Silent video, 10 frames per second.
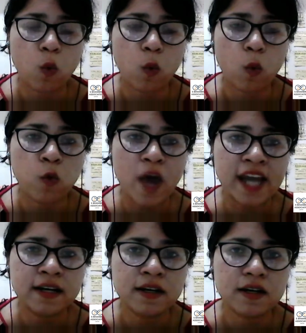when
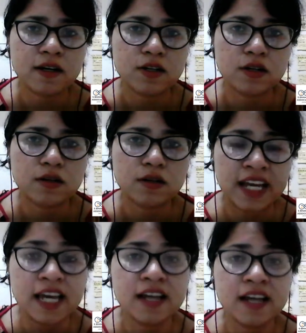
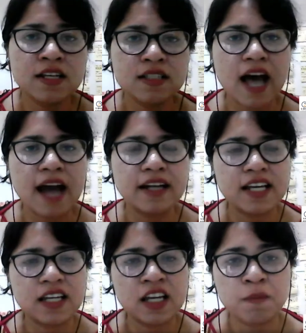hearings are
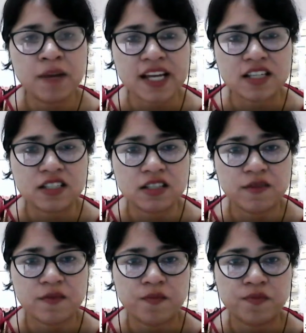taking place
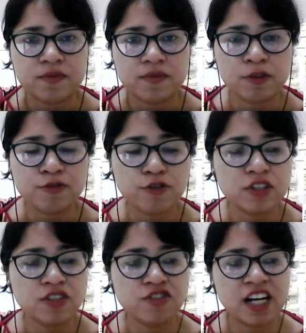before the
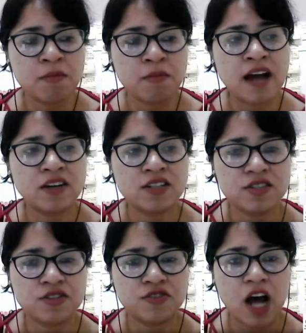trademark
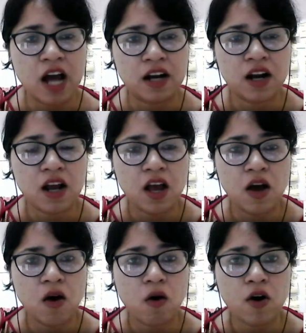registrar,
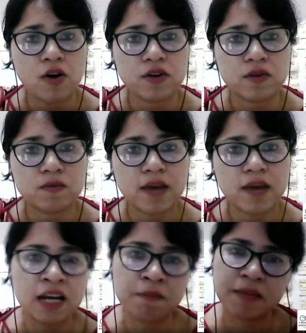or an
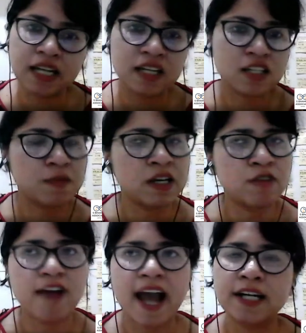appeal is being
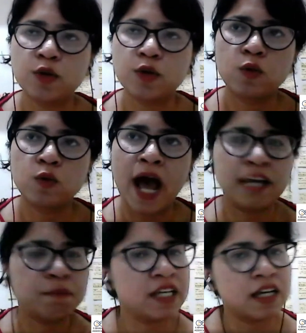filed to
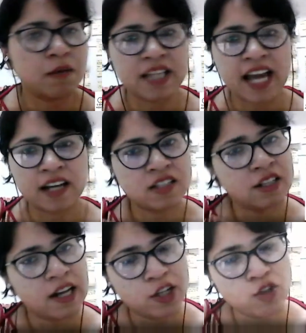IPAB, that is
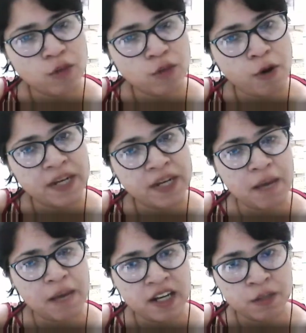Intellectual Property
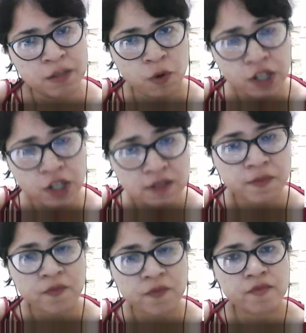Appellate Board,
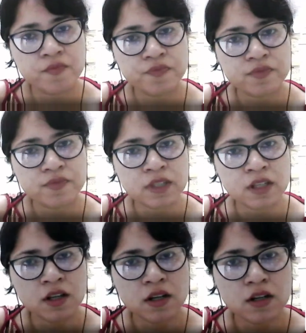
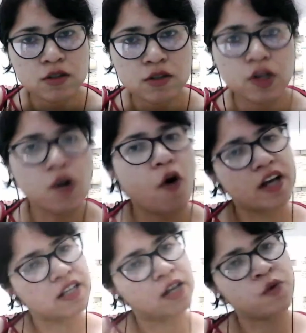so lawyers
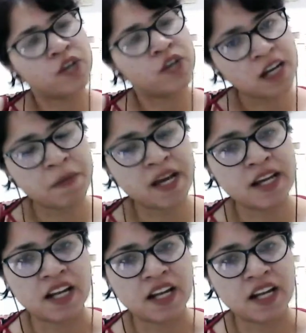are only appearing.